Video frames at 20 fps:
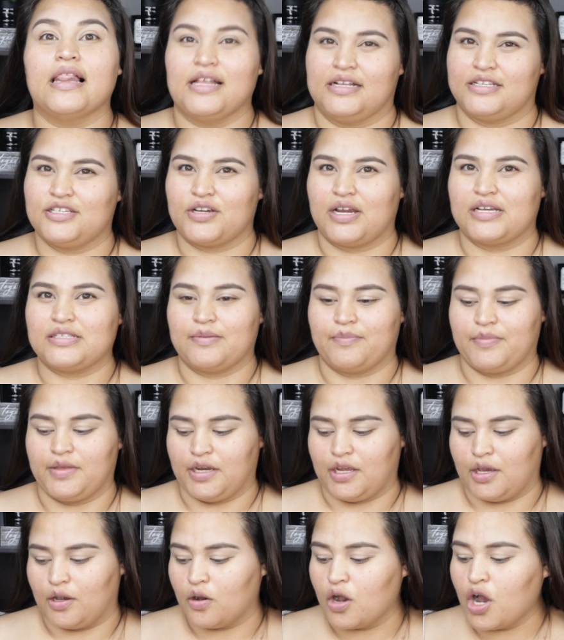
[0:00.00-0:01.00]
let's try
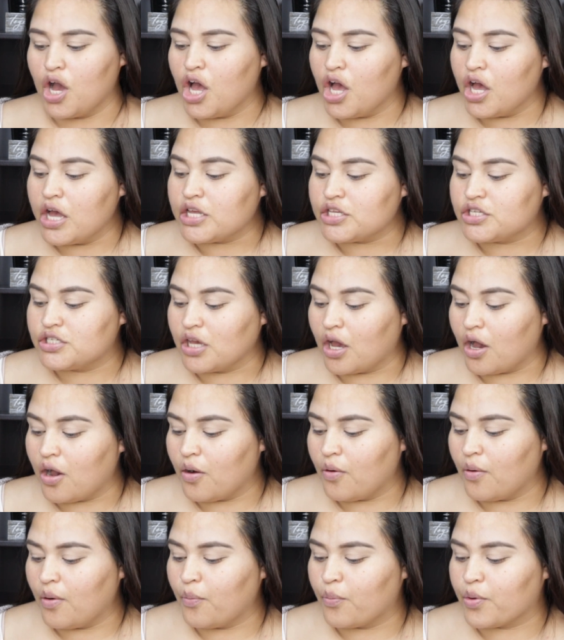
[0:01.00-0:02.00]
something new.
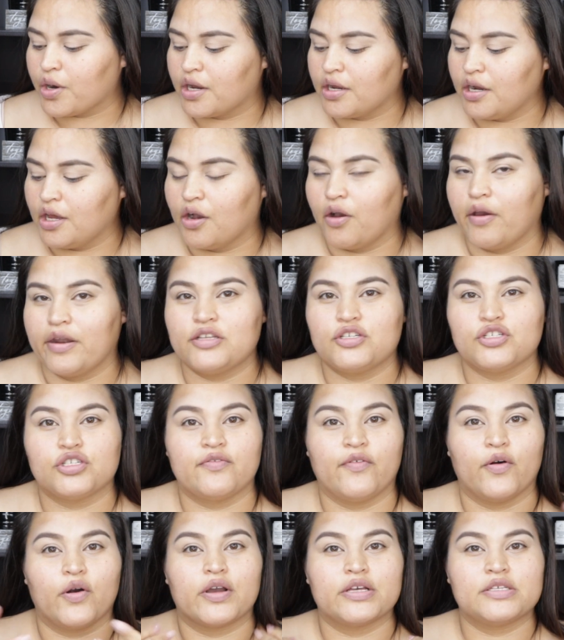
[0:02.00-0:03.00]
So we're gonna go ahead and
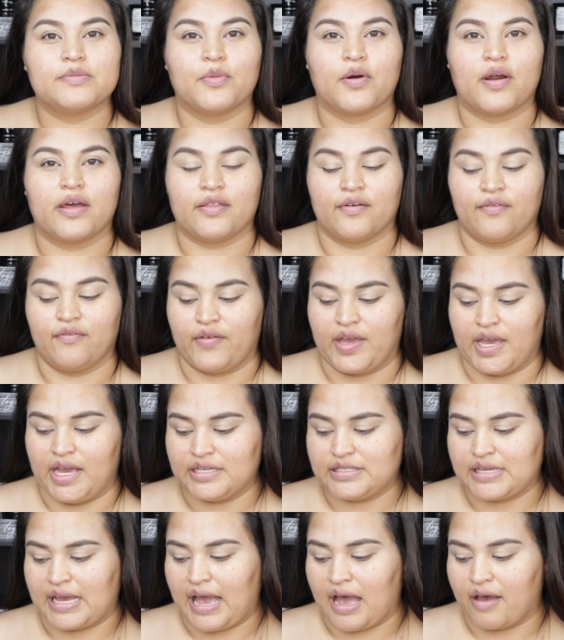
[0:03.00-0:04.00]
just focus more on the
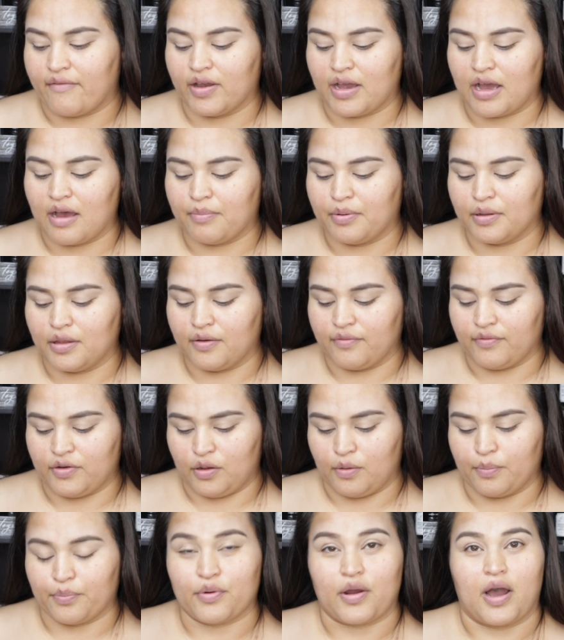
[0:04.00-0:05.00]
face. I have a couple of
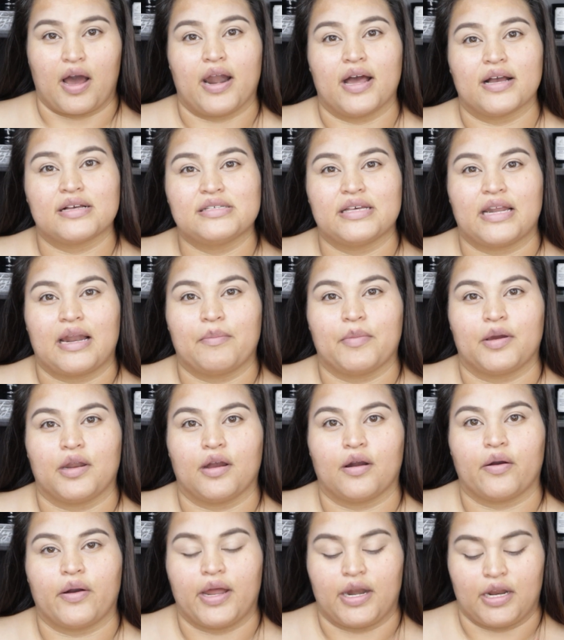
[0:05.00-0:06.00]
new products that I'm
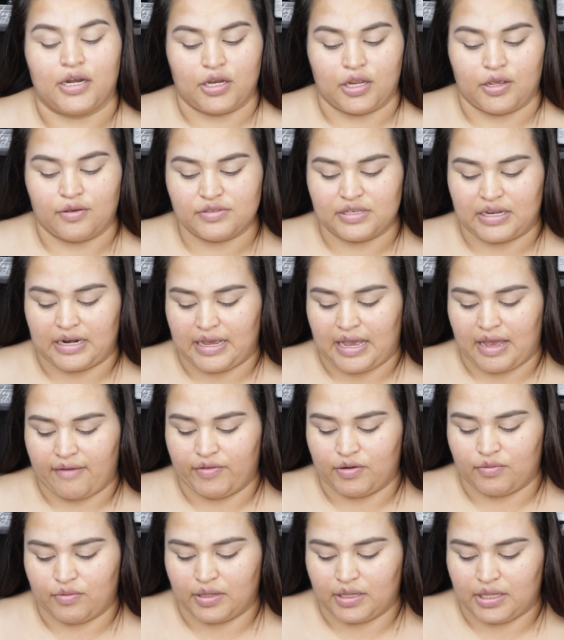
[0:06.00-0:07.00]
gonna go ahead and use that I
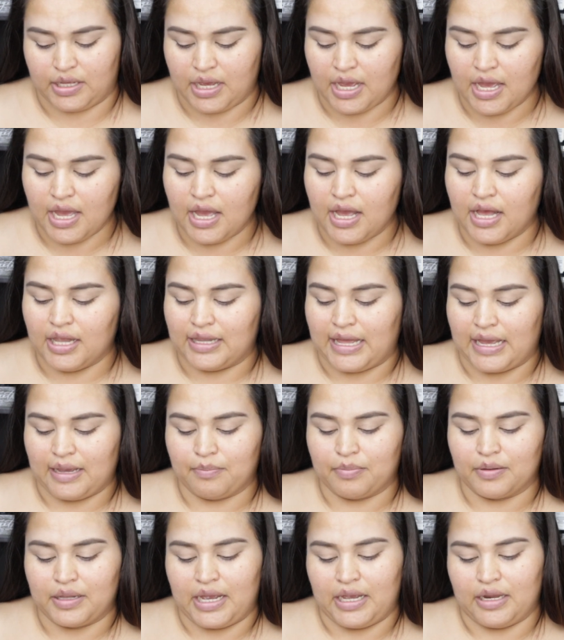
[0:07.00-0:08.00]
haven't really
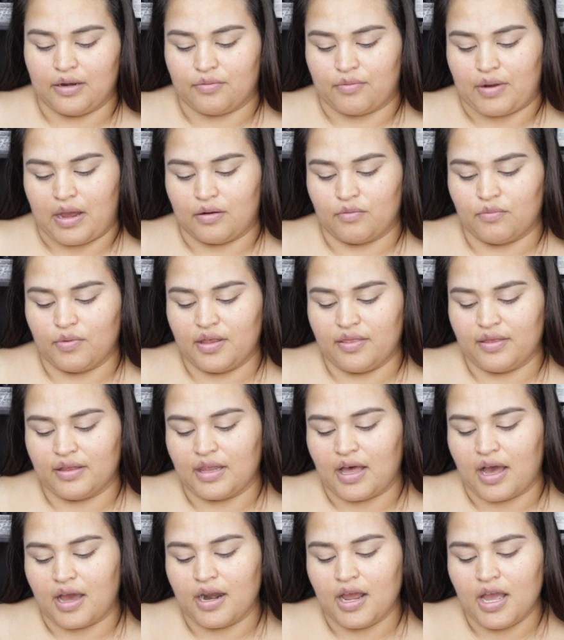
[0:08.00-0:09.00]
like played around with a
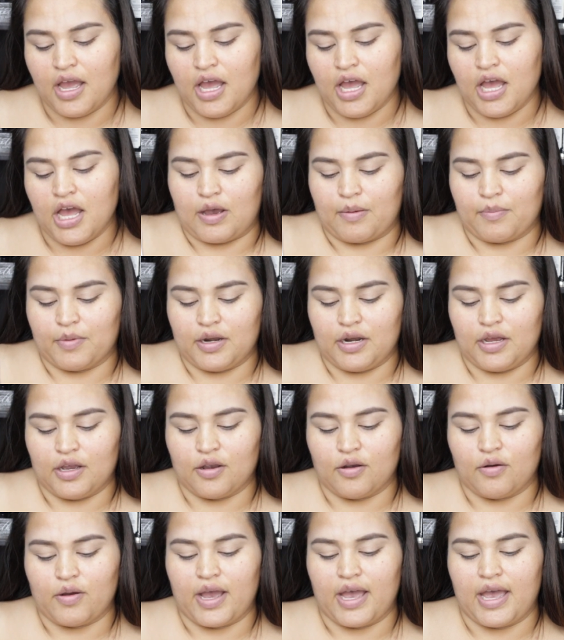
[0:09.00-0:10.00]
lot, so I'm gonna
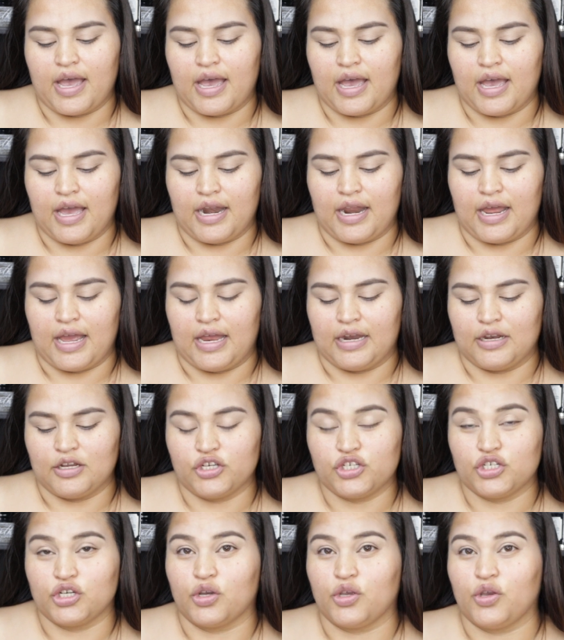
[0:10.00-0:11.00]
go ahead and
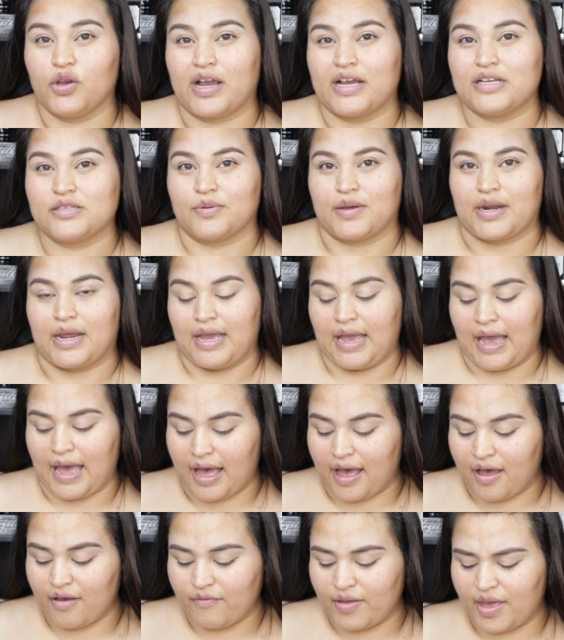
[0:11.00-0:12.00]
show you guys what I
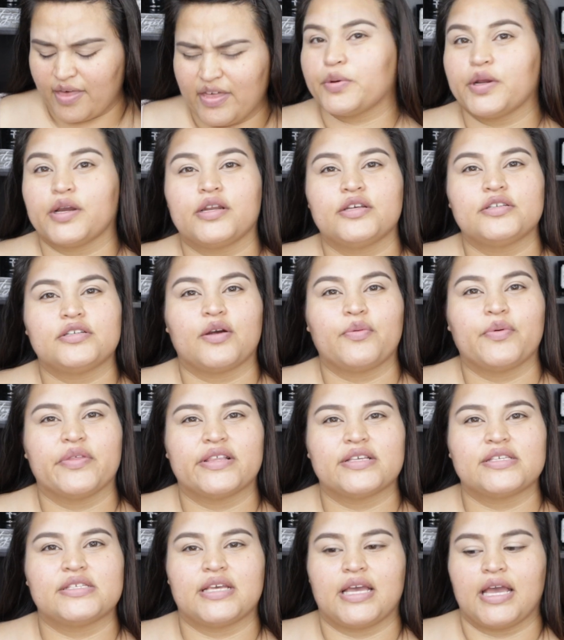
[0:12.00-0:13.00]
have. So we're gonna start
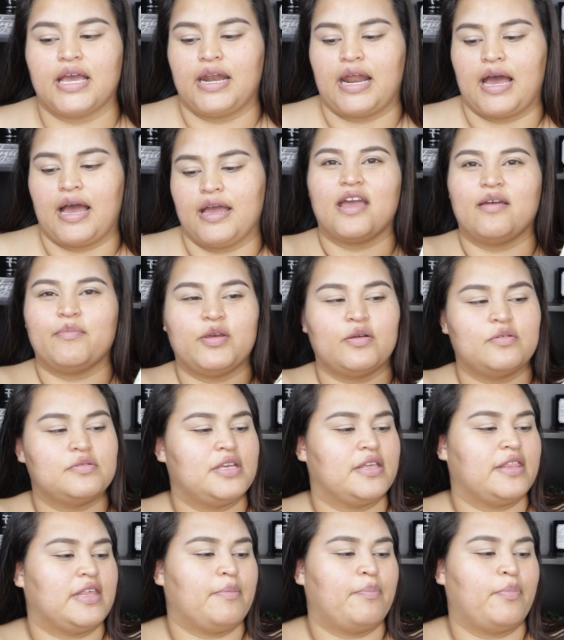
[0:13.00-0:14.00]
with the skin. I am
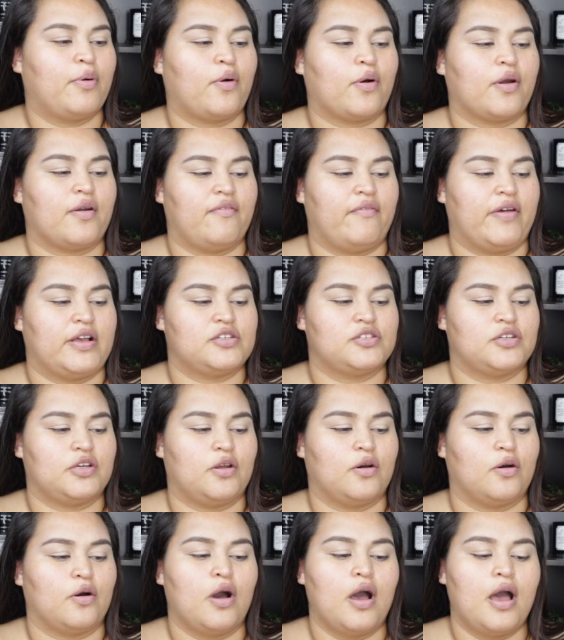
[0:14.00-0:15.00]
using the
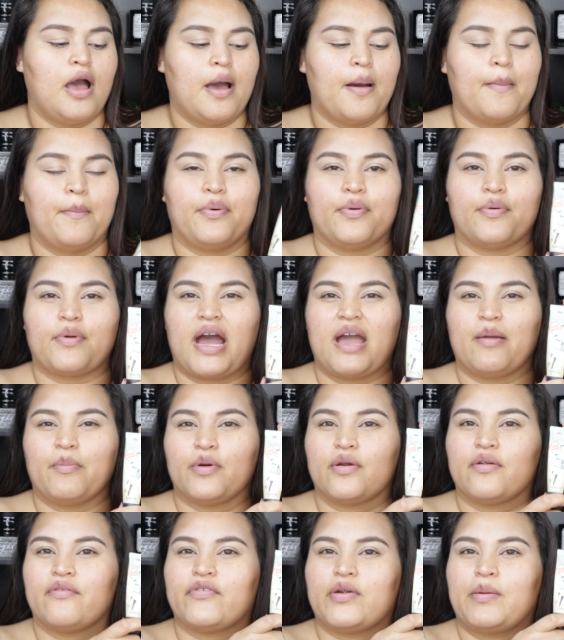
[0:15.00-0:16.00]
Professional
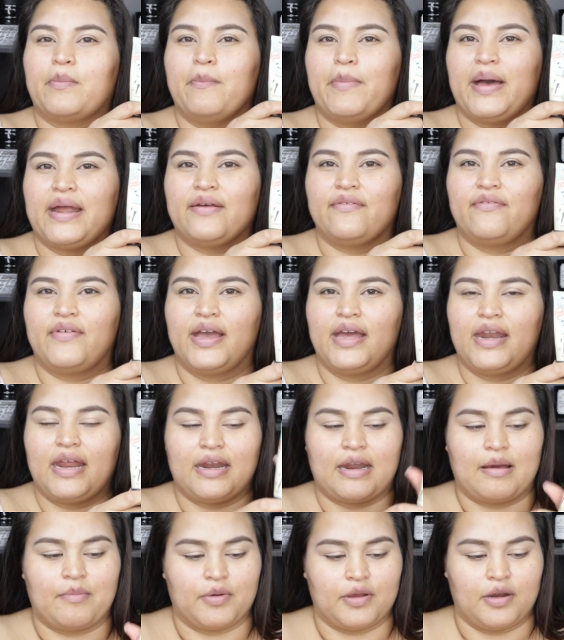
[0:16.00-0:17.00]
primer from Benefit,
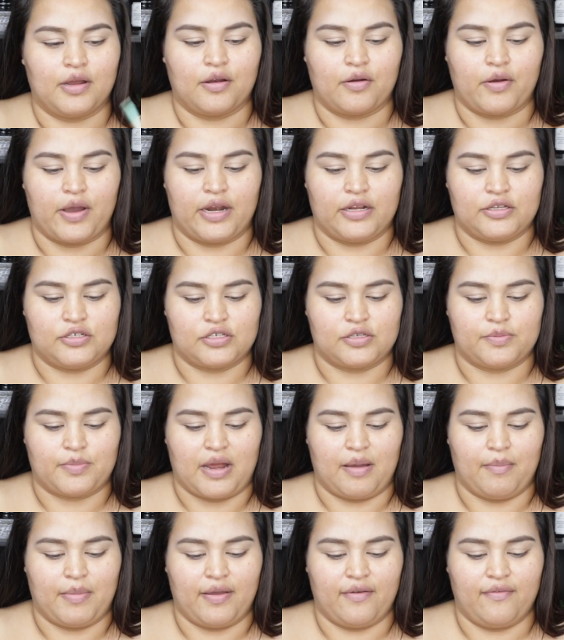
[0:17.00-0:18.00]
and I'm gonna go ahead and just
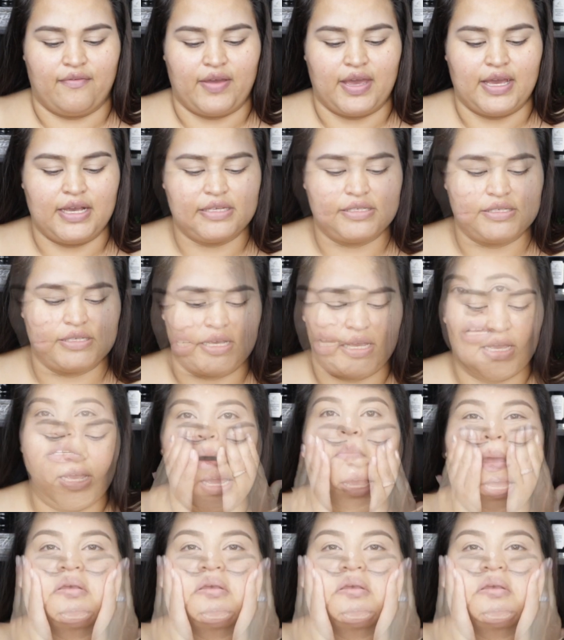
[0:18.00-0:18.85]
prime my face.